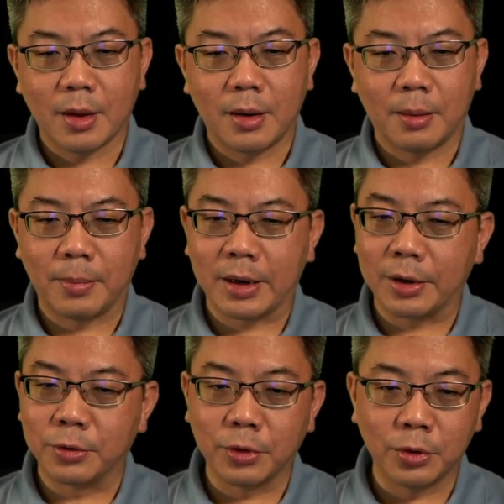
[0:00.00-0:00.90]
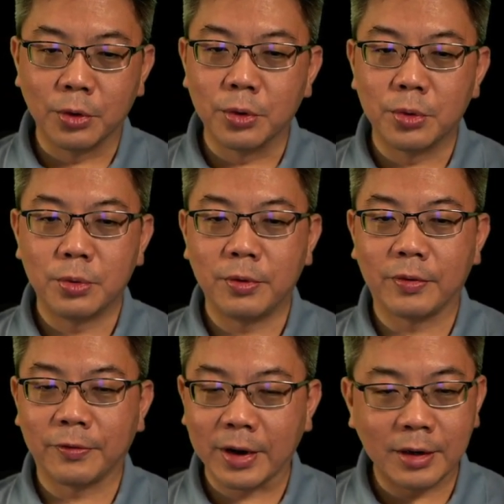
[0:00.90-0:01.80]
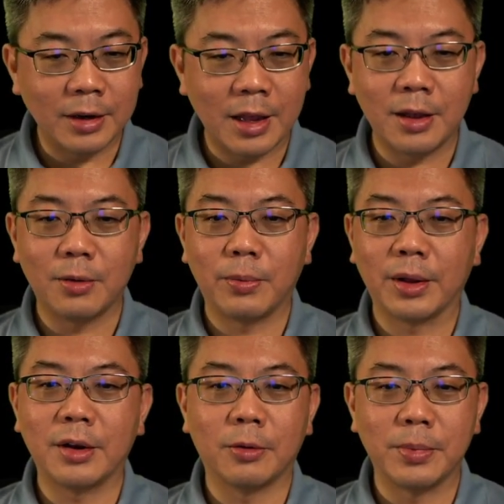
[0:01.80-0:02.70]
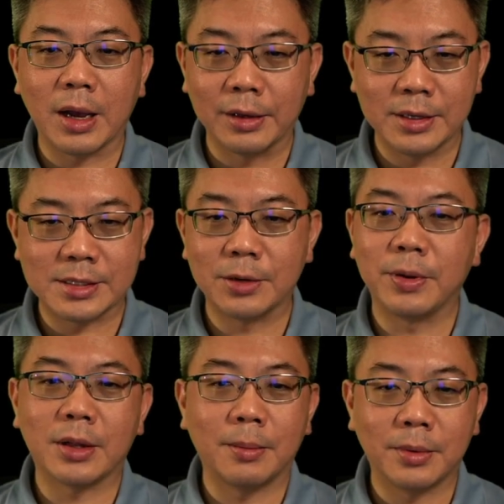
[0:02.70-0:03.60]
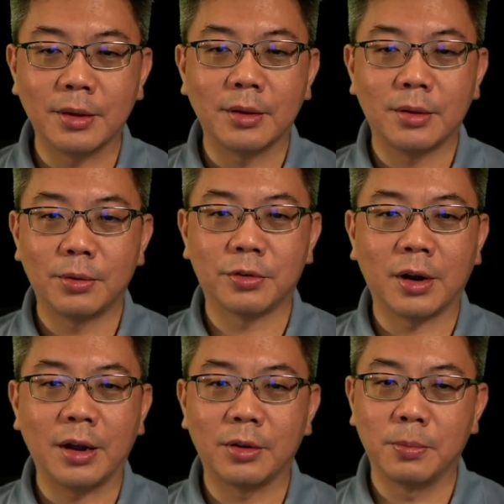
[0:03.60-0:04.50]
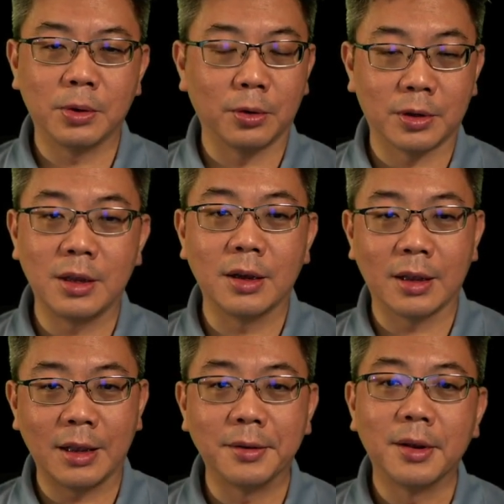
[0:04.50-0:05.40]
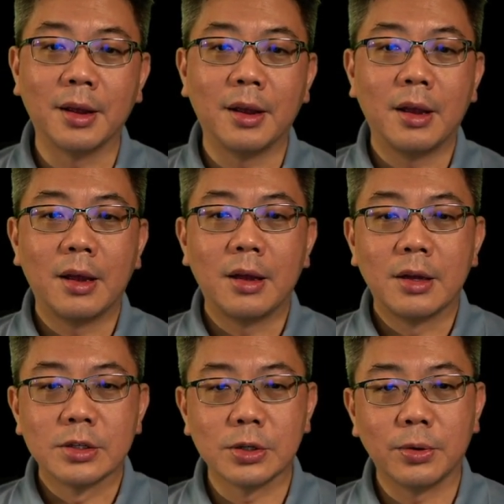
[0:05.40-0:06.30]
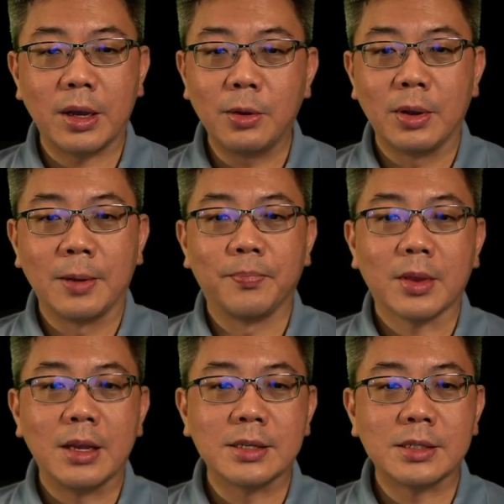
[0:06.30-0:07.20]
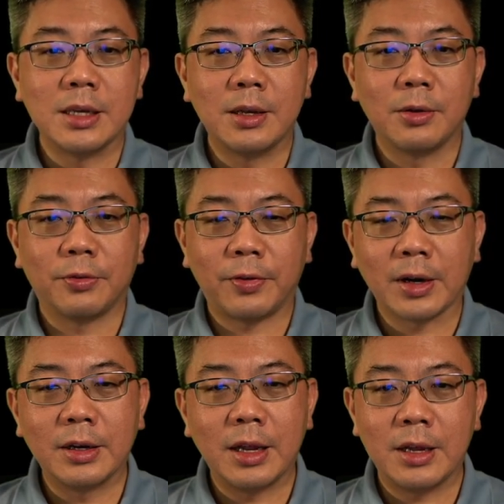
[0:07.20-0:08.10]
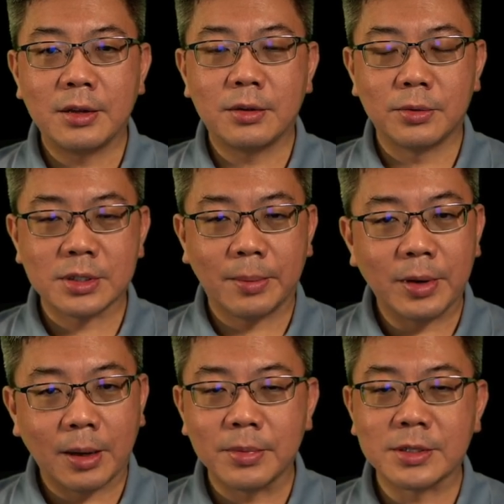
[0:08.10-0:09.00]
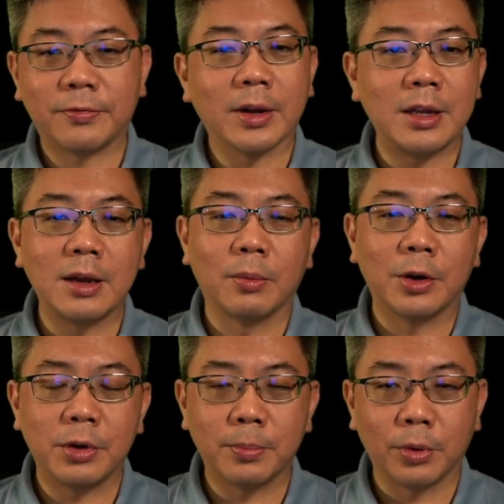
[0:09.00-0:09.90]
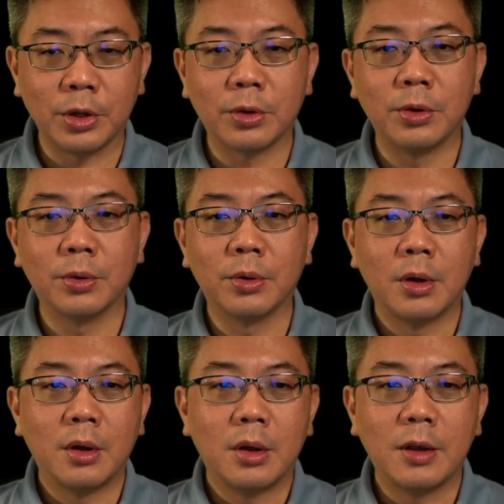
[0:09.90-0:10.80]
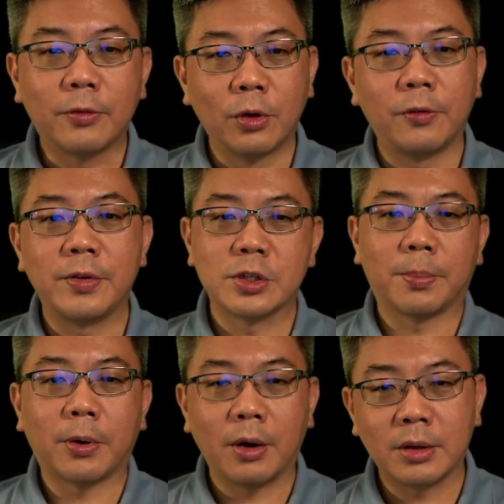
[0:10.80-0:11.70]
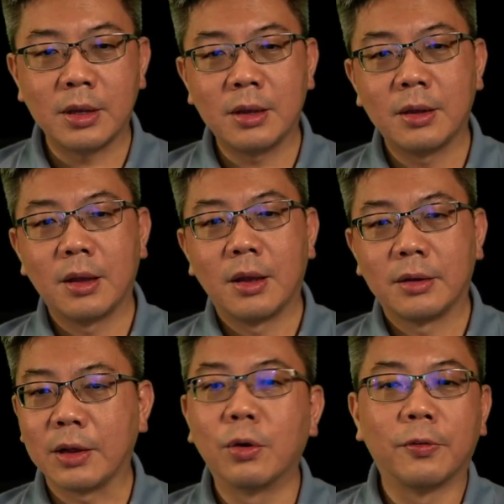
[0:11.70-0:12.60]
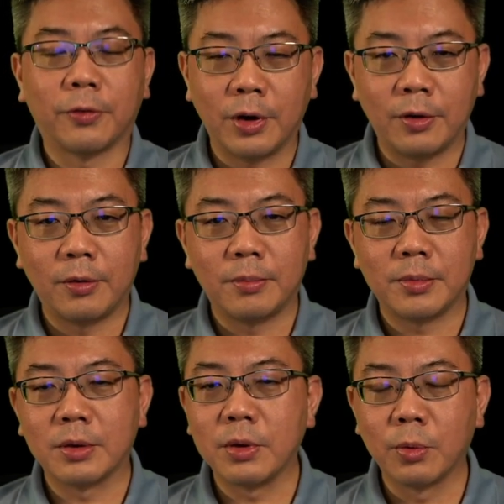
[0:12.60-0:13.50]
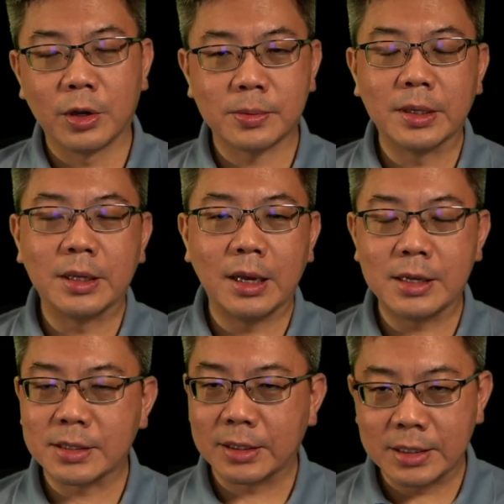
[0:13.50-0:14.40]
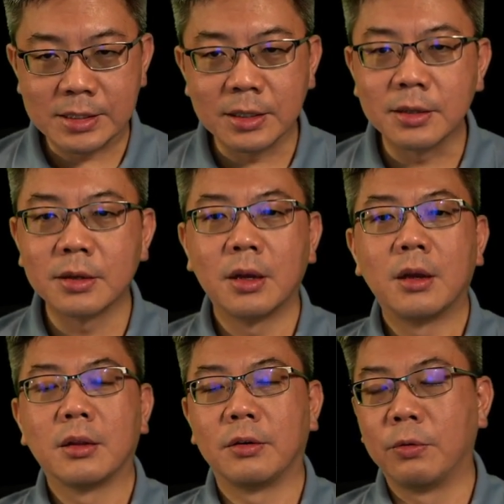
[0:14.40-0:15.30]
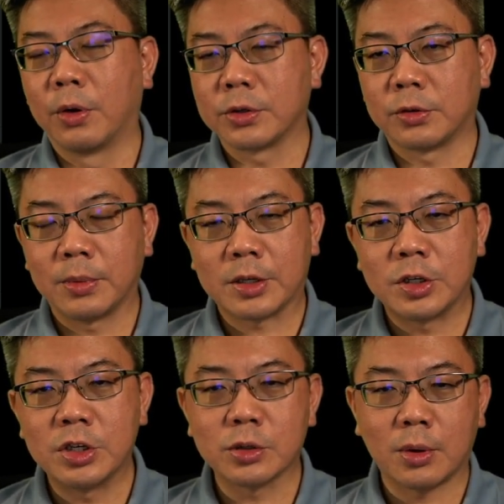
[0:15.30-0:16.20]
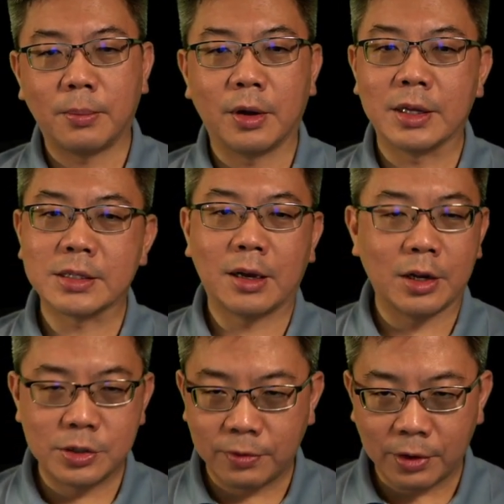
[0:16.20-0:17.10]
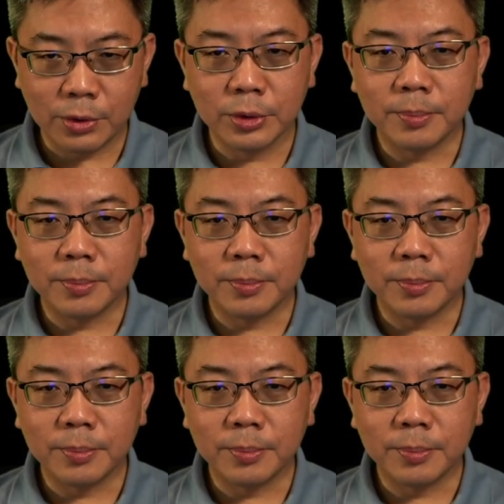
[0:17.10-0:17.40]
But I do not know with the Franklin A whether there will be others that will be tempted to try to be naughty again. So anyway, is the Franklin A, to sum it up, is the Franklin A a one-trick pony to you? If growth is your priority, then go for it. The rewards from the dailies are decent. The rewards from exchanging swarm biotics are actually very good.